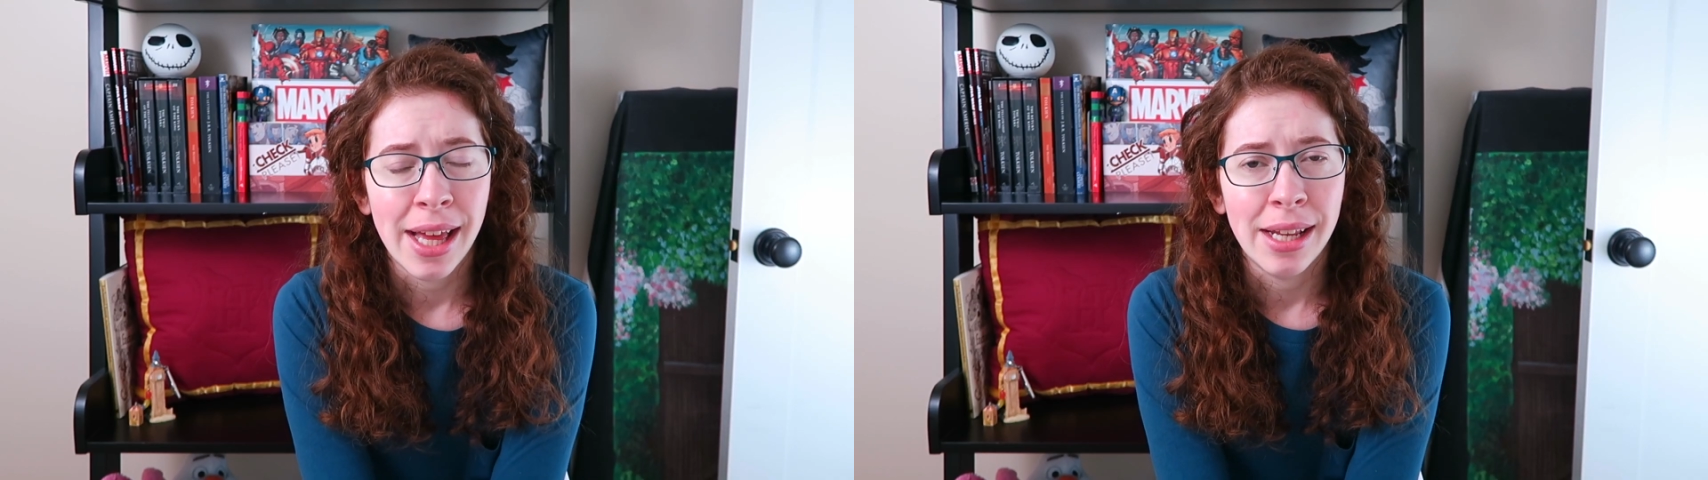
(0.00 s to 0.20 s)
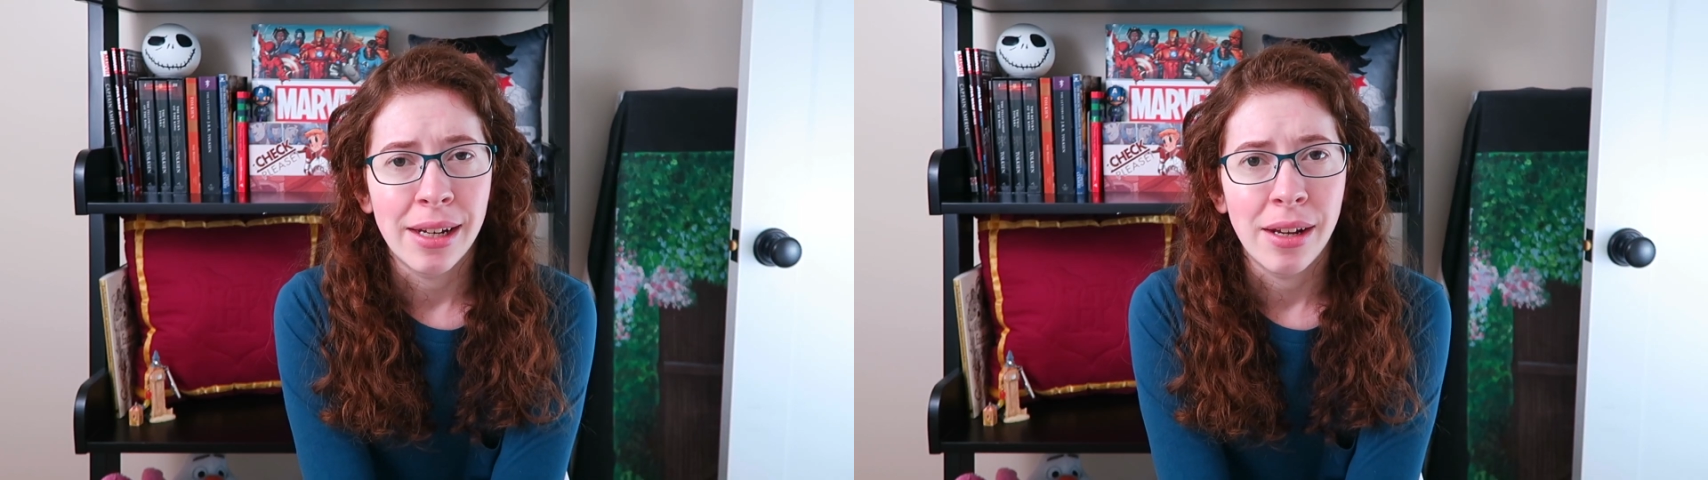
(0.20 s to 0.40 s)

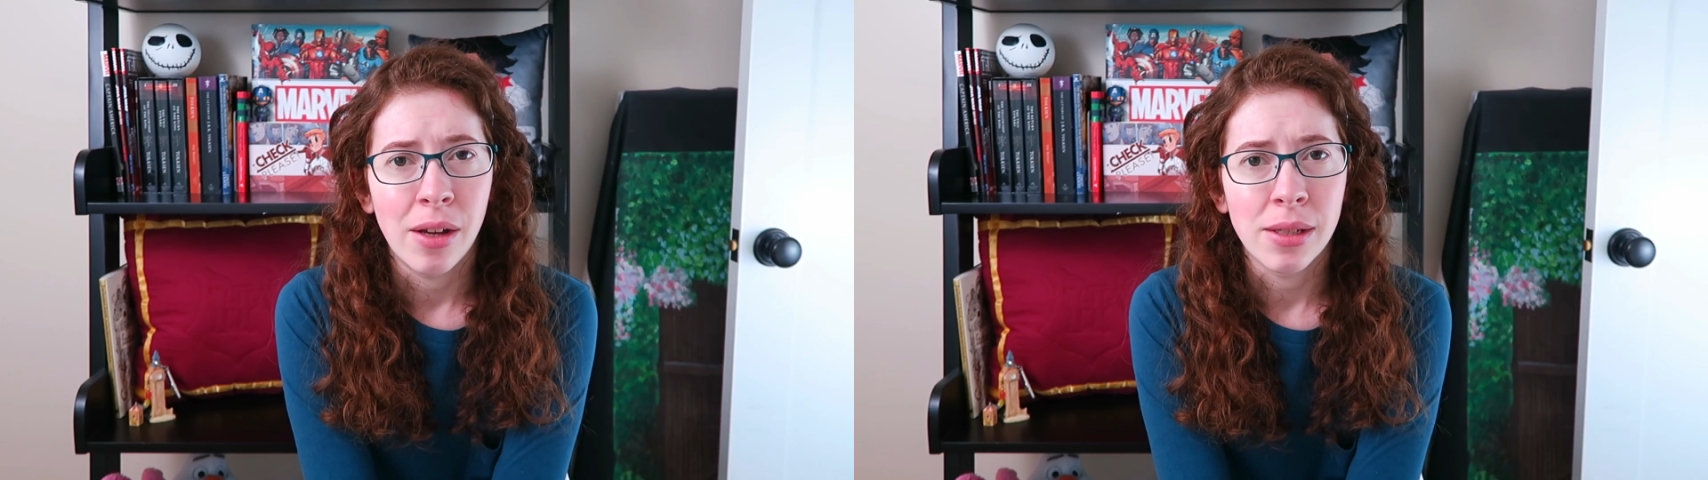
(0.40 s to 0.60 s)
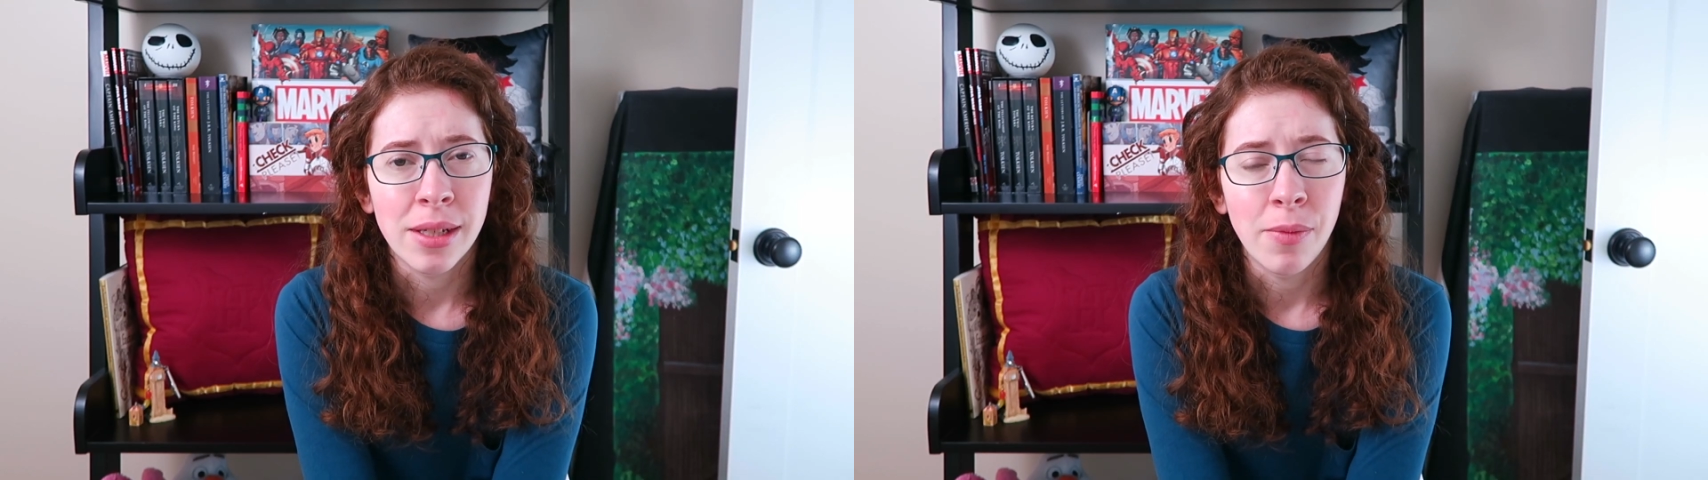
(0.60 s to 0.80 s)
and
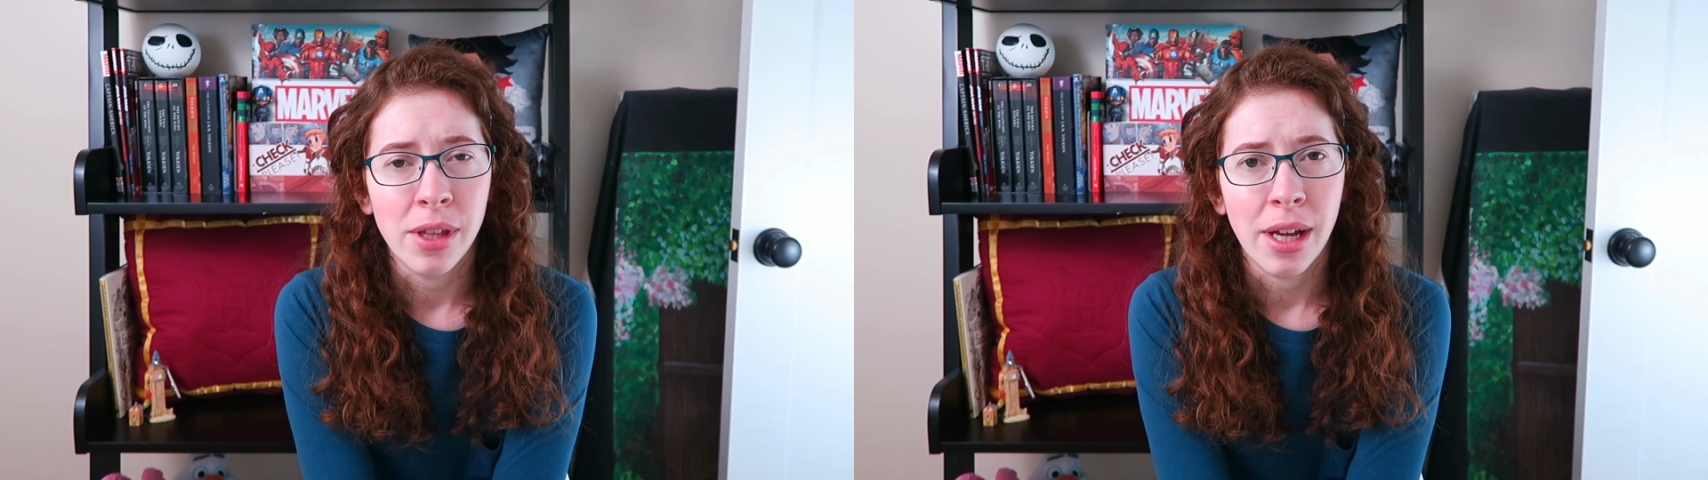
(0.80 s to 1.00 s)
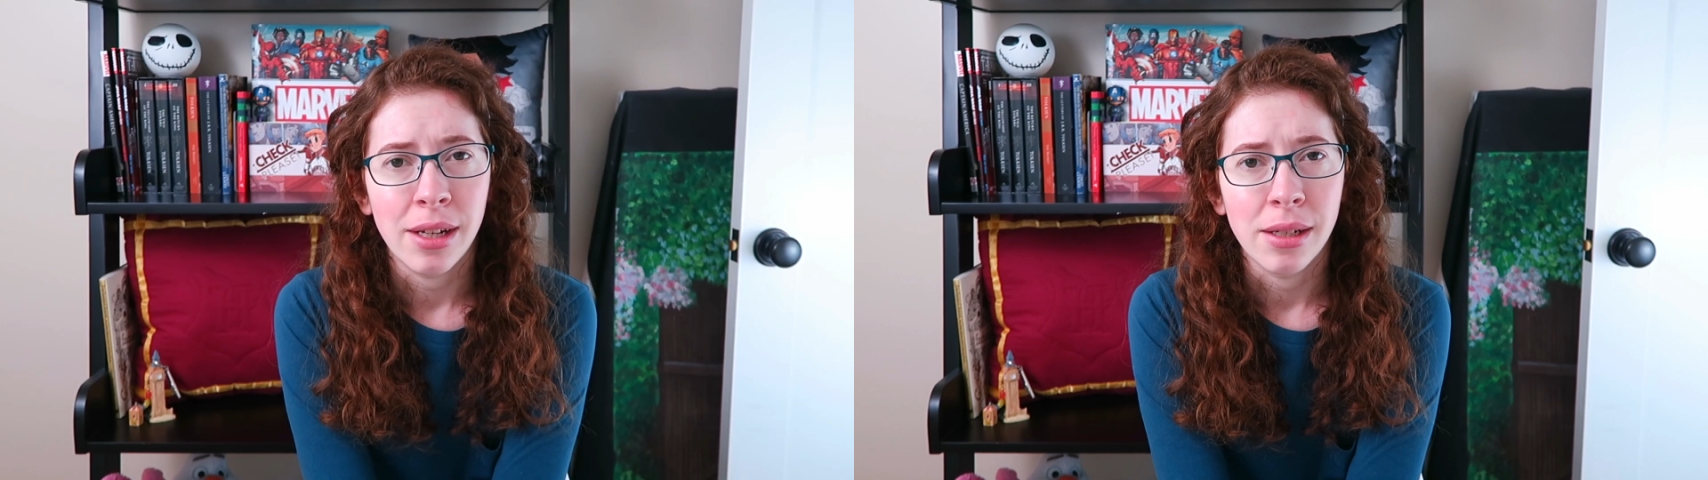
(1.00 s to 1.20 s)

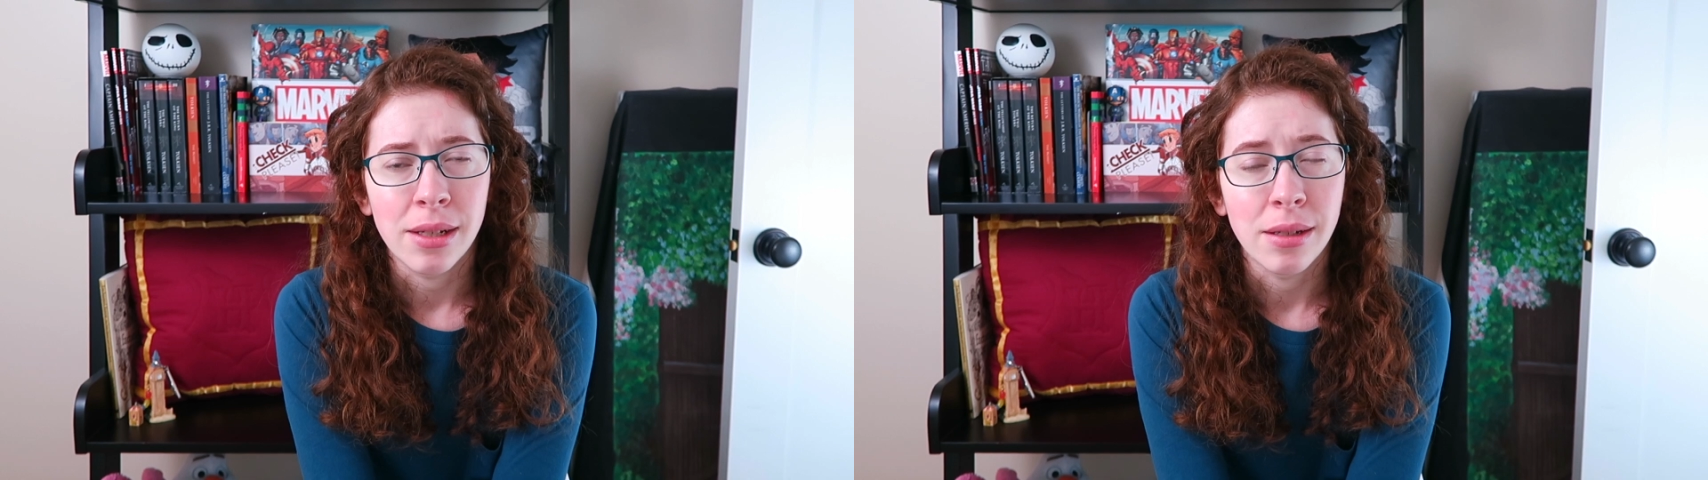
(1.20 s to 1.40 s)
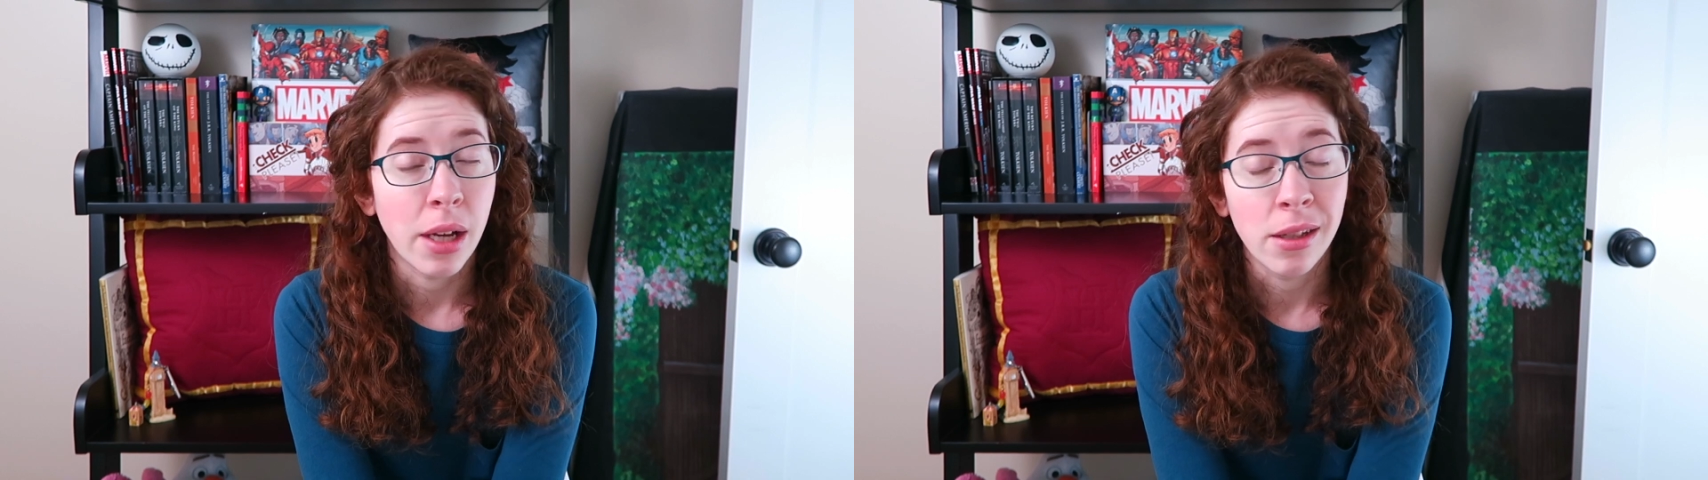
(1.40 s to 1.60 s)
something that
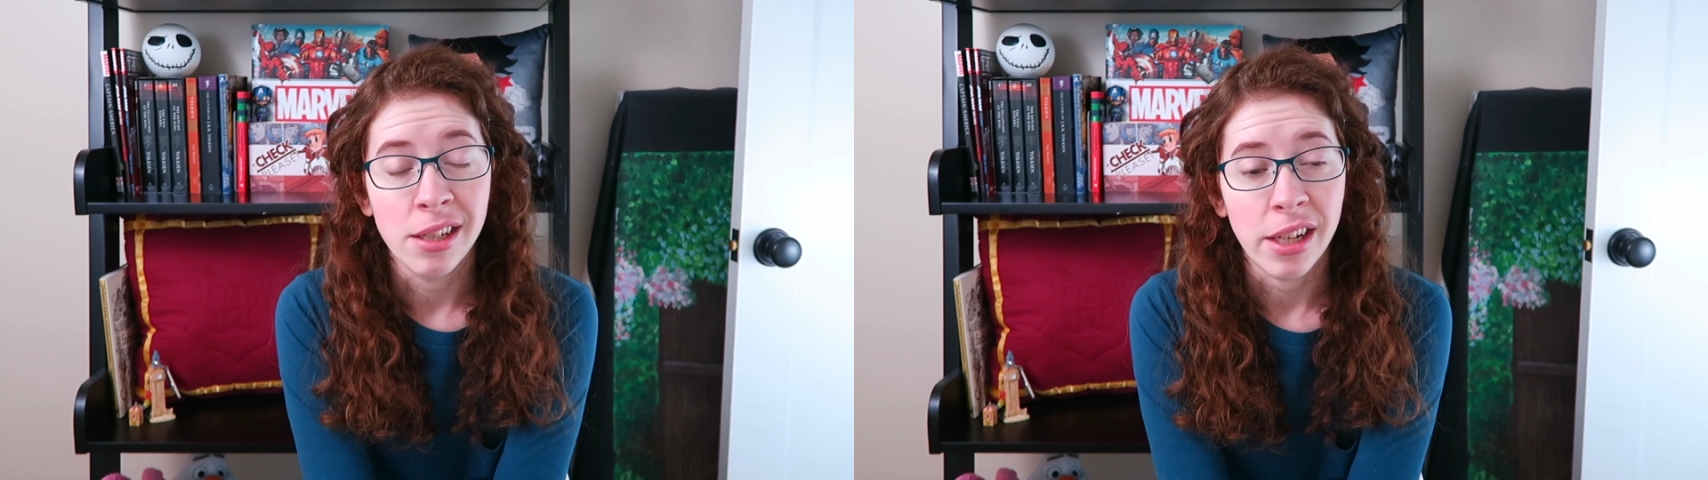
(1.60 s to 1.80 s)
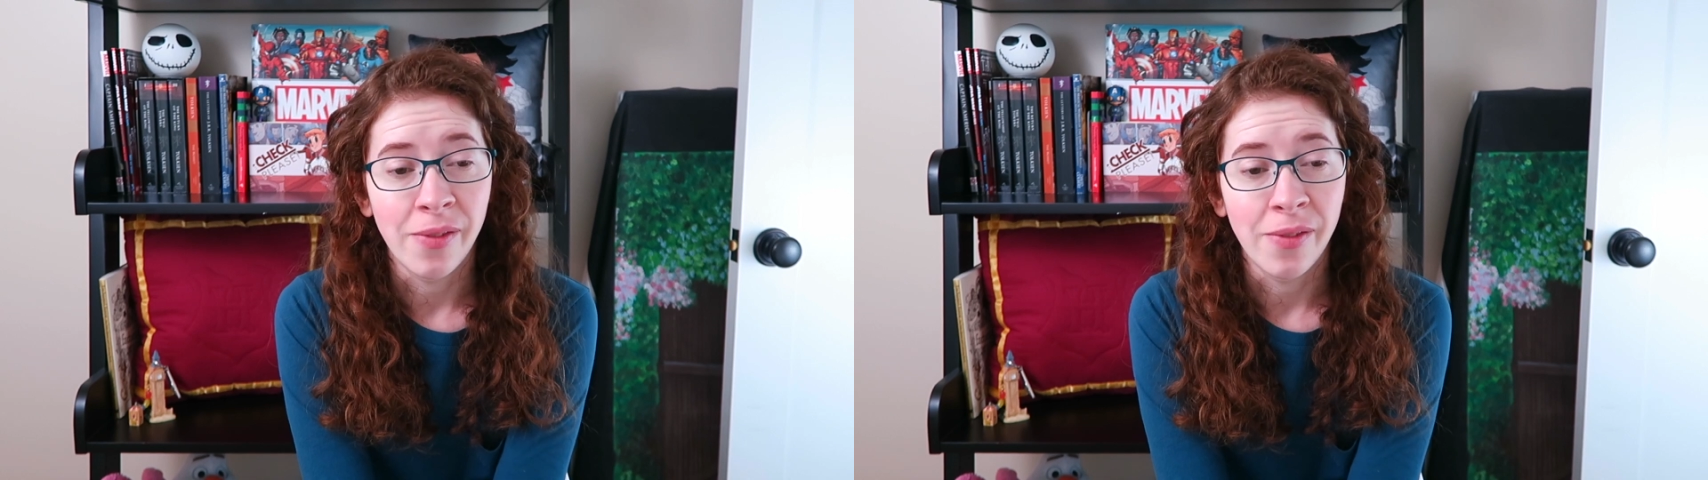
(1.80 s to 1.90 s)
is at least